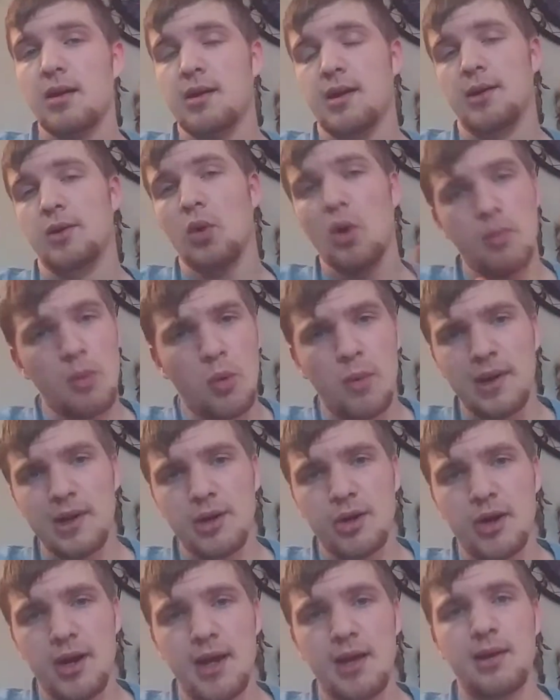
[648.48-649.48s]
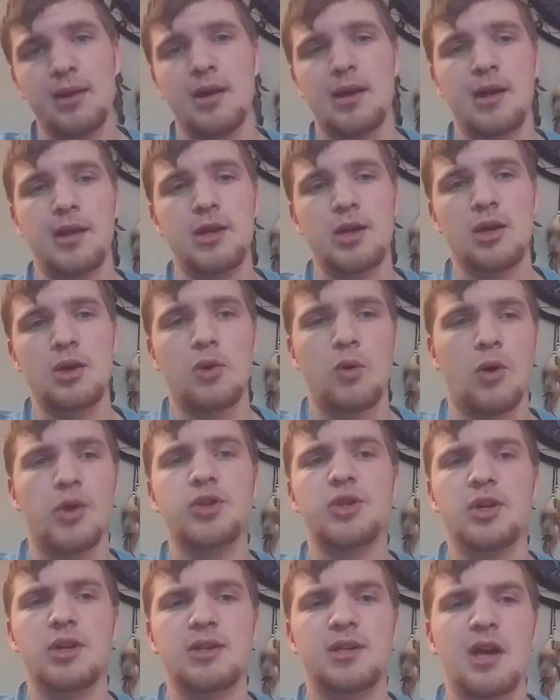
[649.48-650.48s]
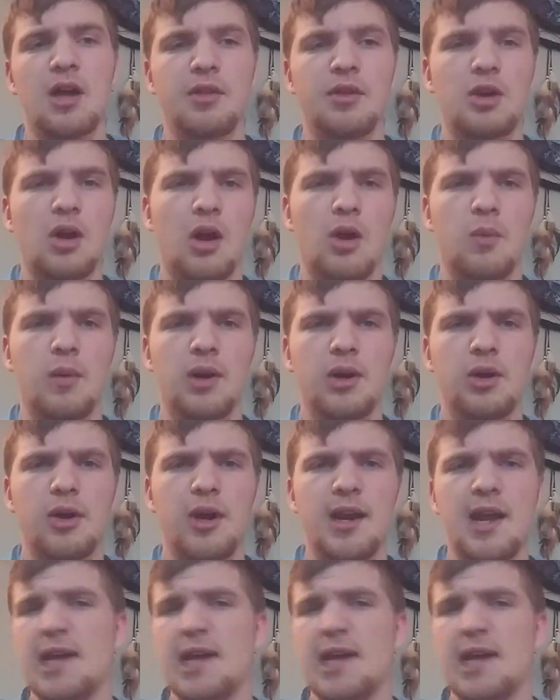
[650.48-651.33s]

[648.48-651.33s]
normal wintergreen, and of course you can tell the dark wintergreen